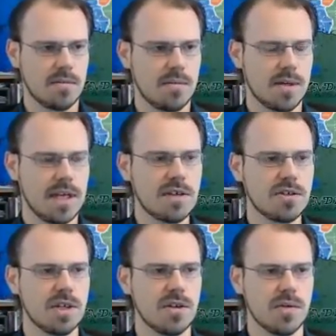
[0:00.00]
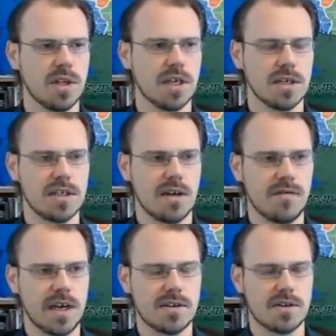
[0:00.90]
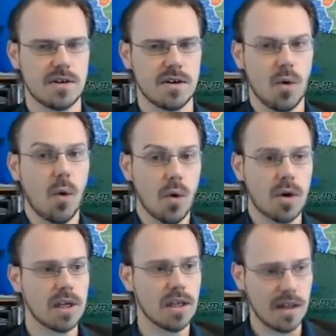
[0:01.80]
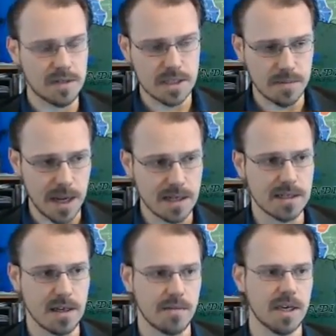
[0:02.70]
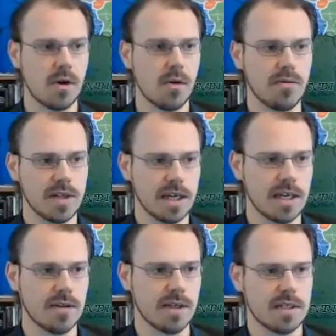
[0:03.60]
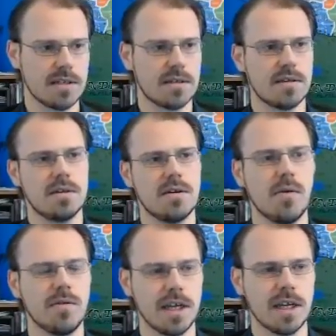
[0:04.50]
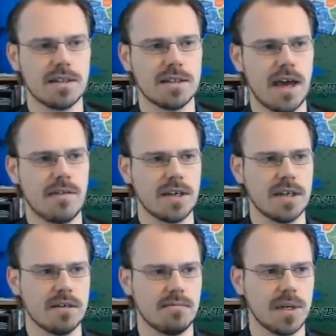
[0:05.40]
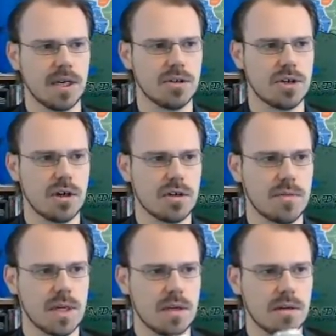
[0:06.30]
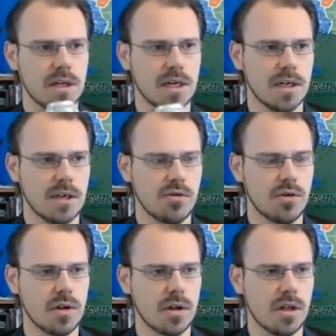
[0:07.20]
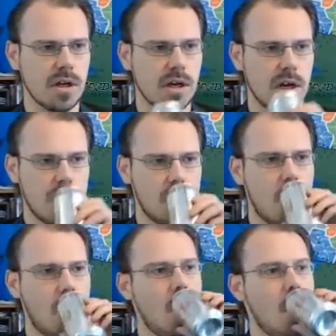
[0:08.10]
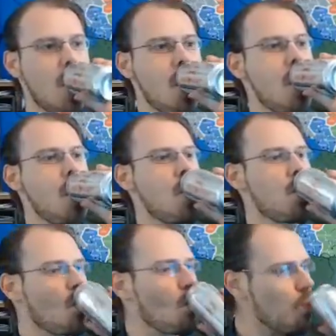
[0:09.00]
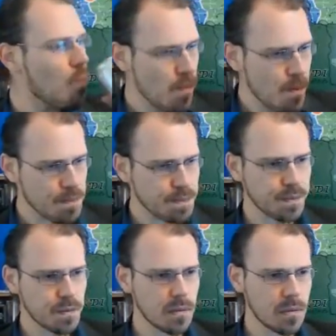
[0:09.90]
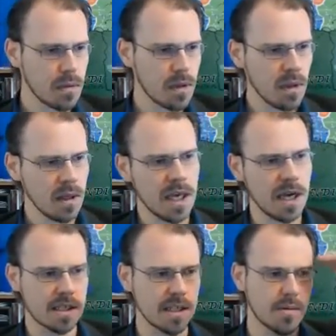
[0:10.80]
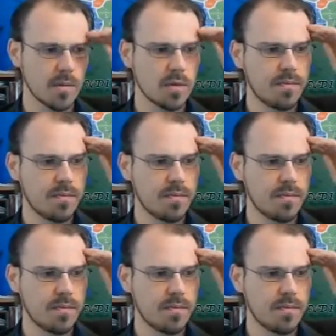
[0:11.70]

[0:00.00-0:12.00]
Potentially do really good stuff next turn, or he'll have to spend something, hopefully, to kill this. Hopefully he doesn't have, like, a big charge minion, like a Druid of the Claw. They'll never know what to do. Yeah, acceptable.